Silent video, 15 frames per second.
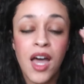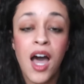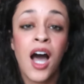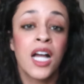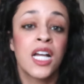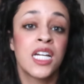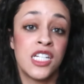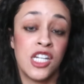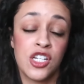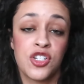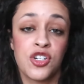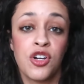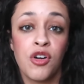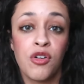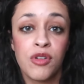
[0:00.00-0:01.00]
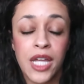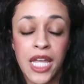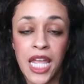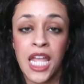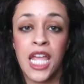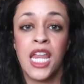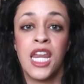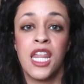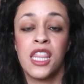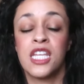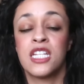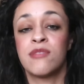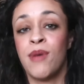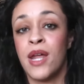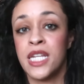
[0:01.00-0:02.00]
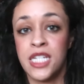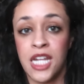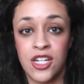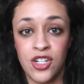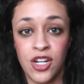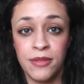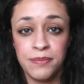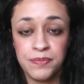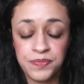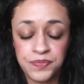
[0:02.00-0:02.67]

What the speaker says: unconditional in this meditation.